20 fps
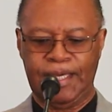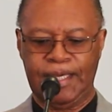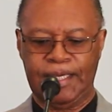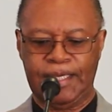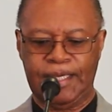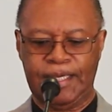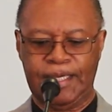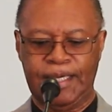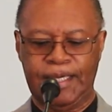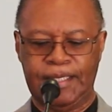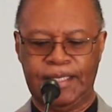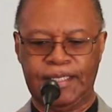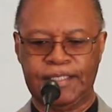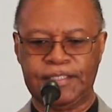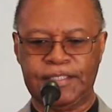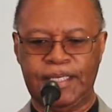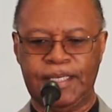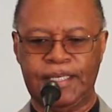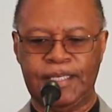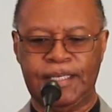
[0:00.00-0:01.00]
And,
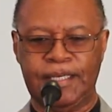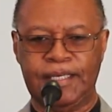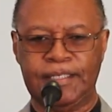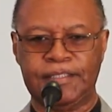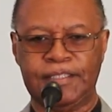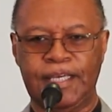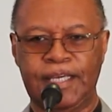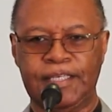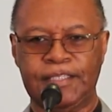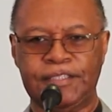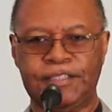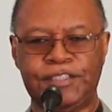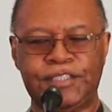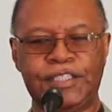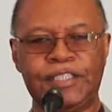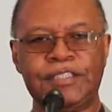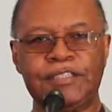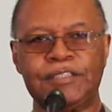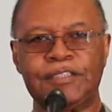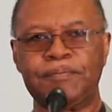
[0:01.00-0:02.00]
and, and uh, as
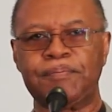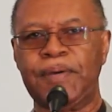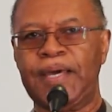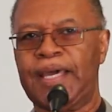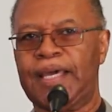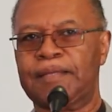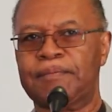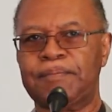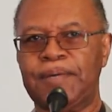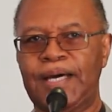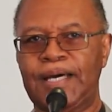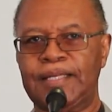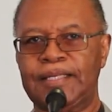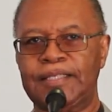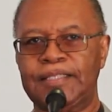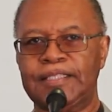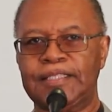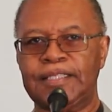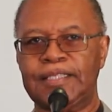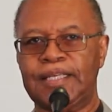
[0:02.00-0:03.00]
Jesus passed
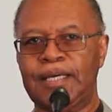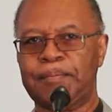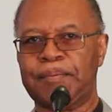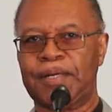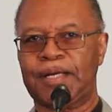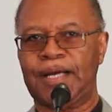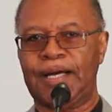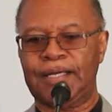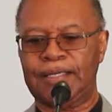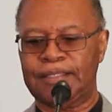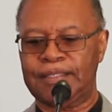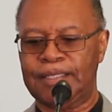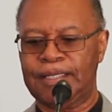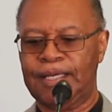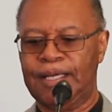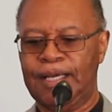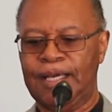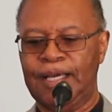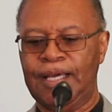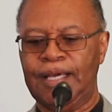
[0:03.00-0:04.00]
by these leper colonies,
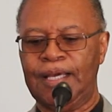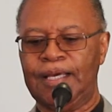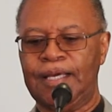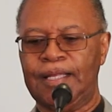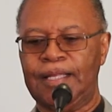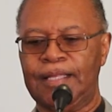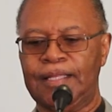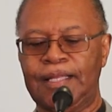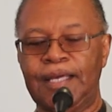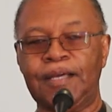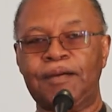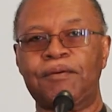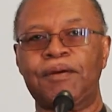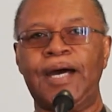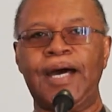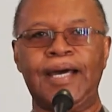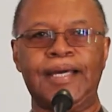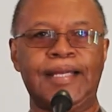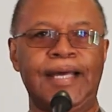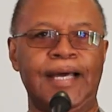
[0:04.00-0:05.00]
they
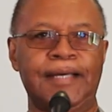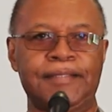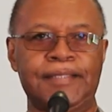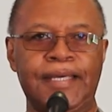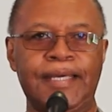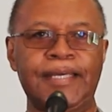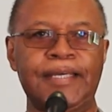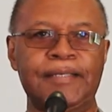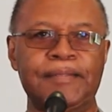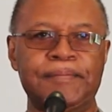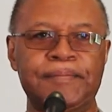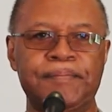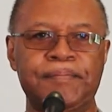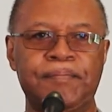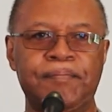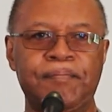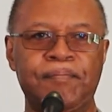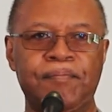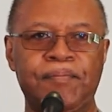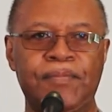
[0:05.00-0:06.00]
cried out to him
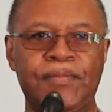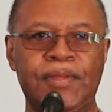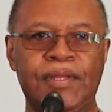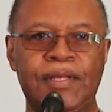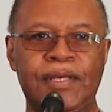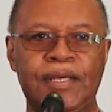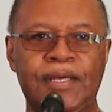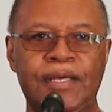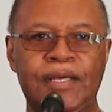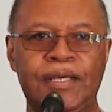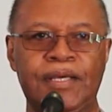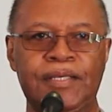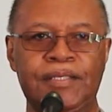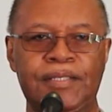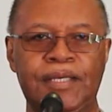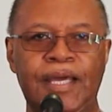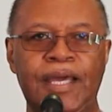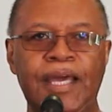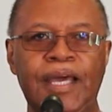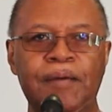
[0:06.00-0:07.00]

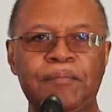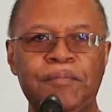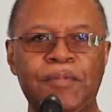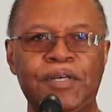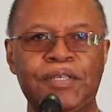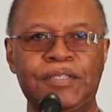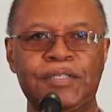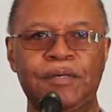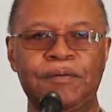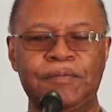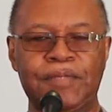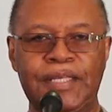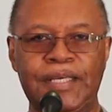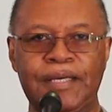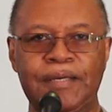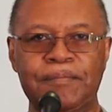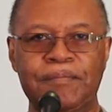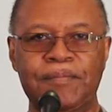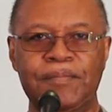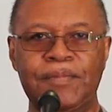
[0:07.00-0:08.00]
to have mercy on them.